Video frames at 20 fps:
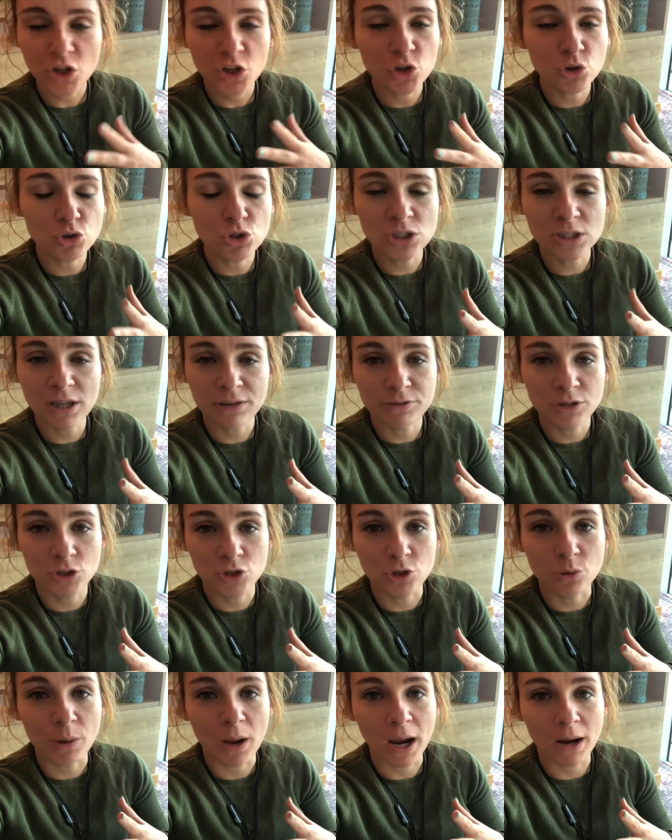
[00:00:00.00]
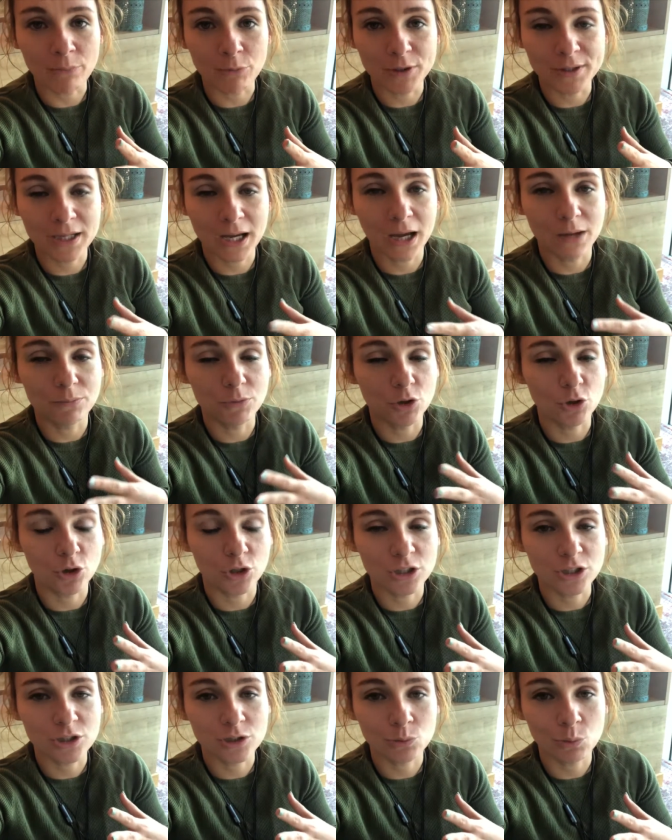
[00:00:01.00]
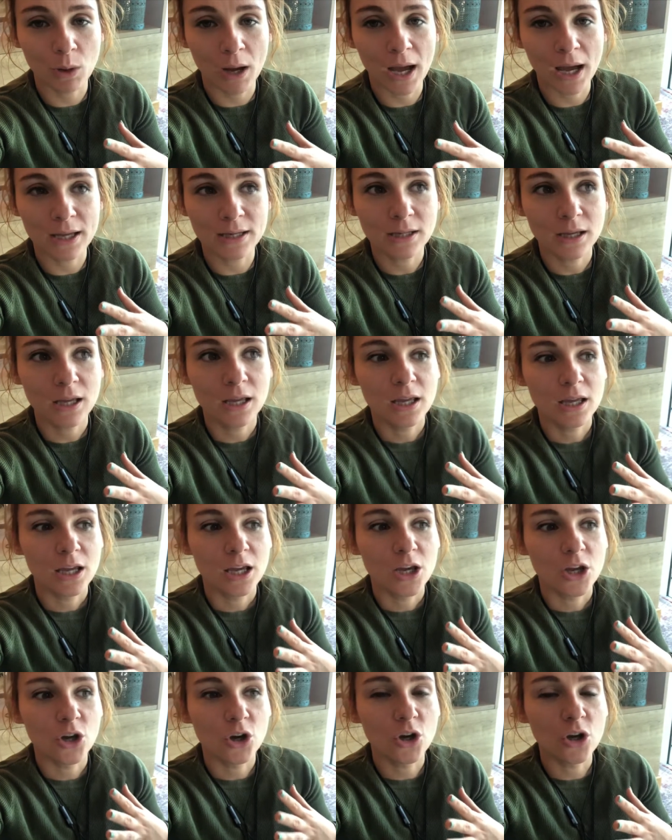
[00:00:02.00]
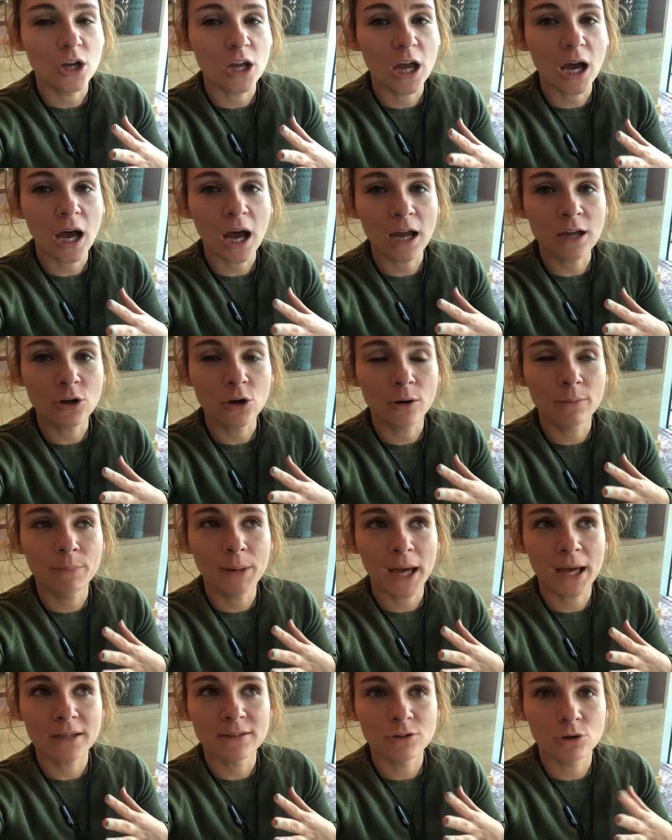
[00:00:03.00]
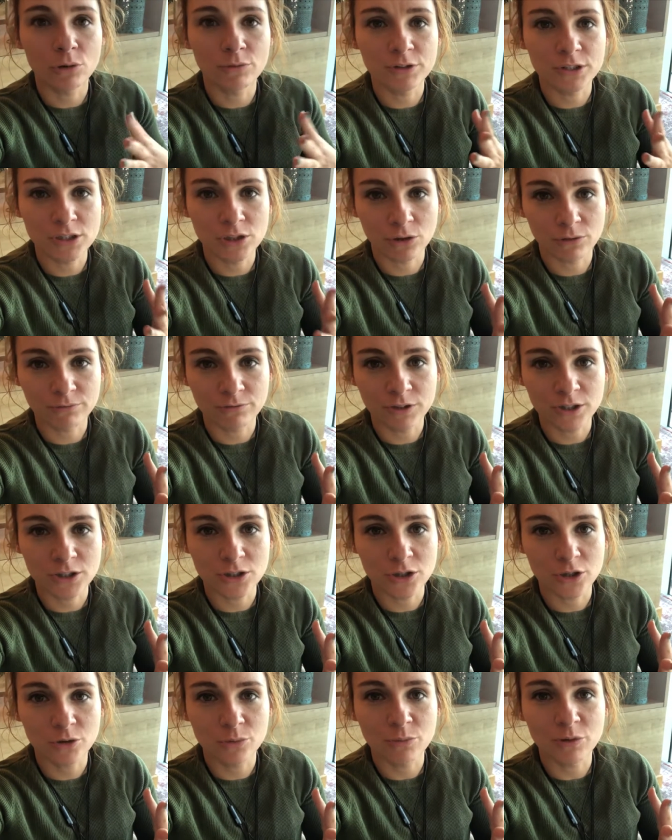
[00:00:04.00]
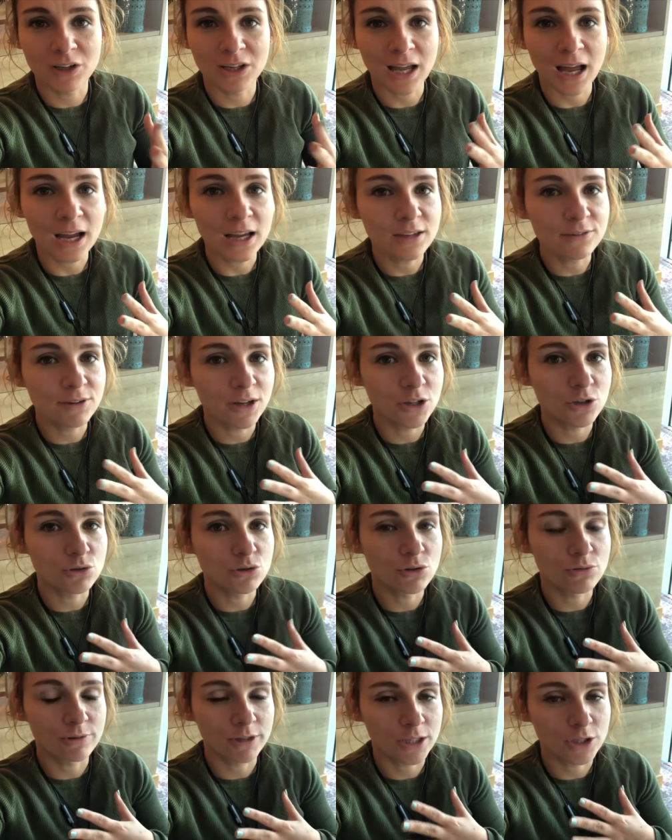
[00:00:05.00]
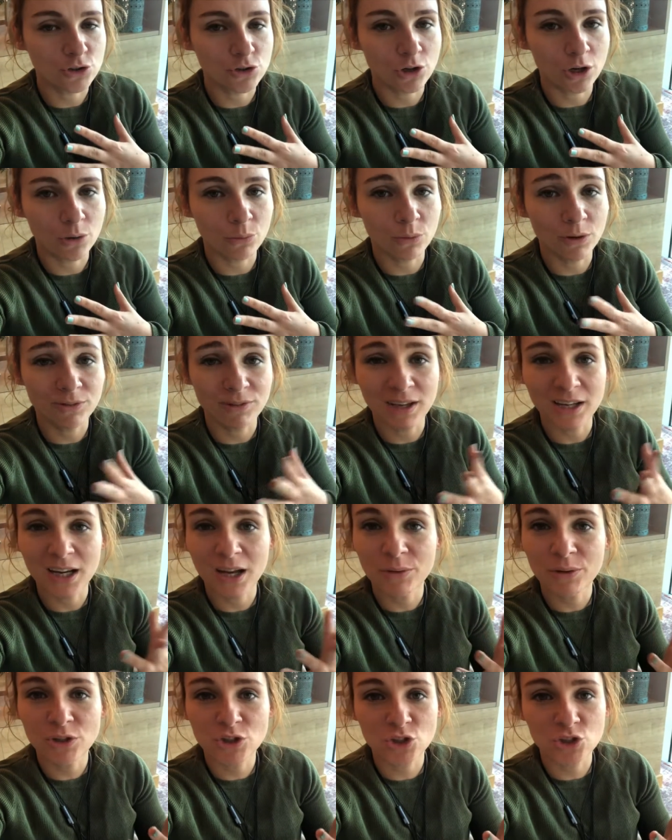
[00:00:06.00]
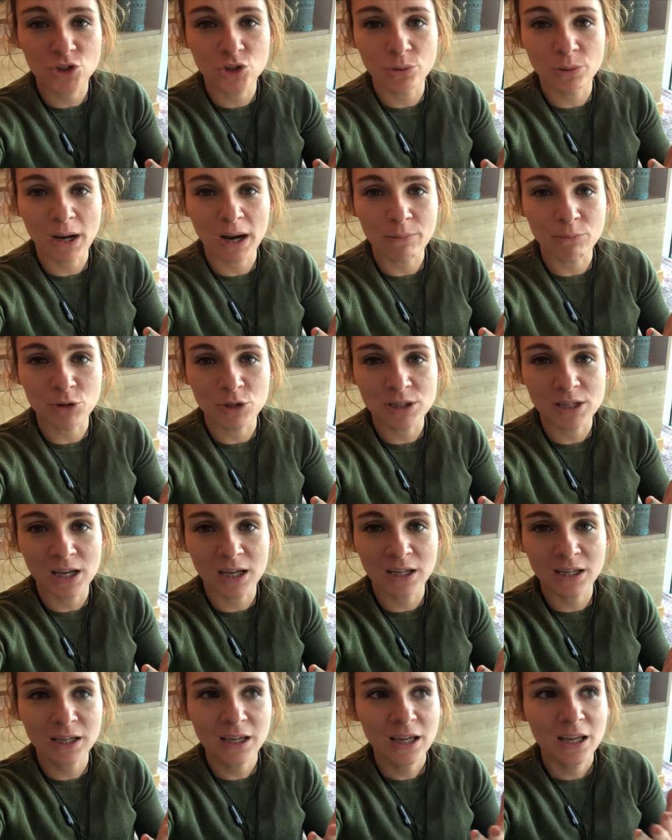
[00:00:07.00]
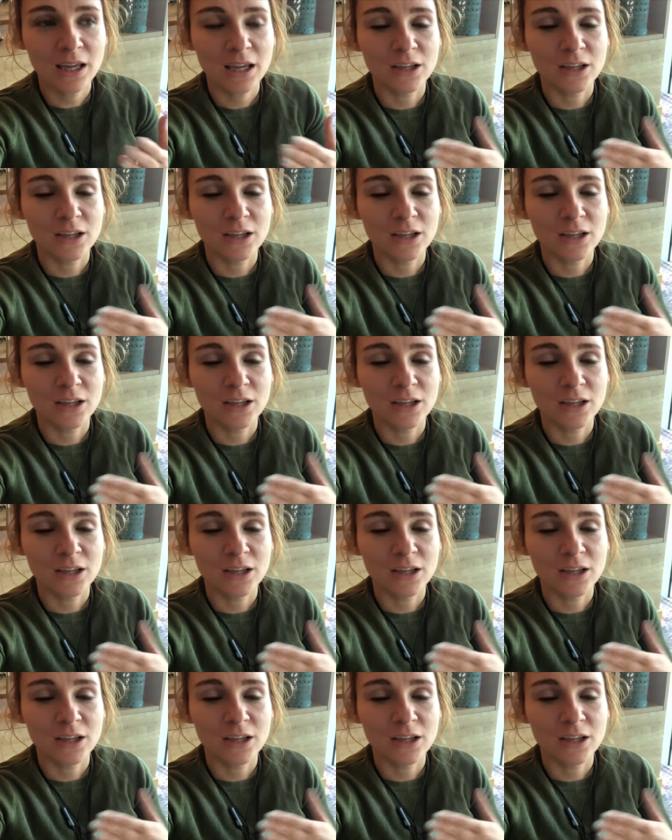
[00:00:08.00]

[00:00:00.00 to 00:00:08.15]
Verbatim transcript: You just have to do it every time. You're going to sweat I got better obviously on video, live I used to really struggle with, and now I just do it every day.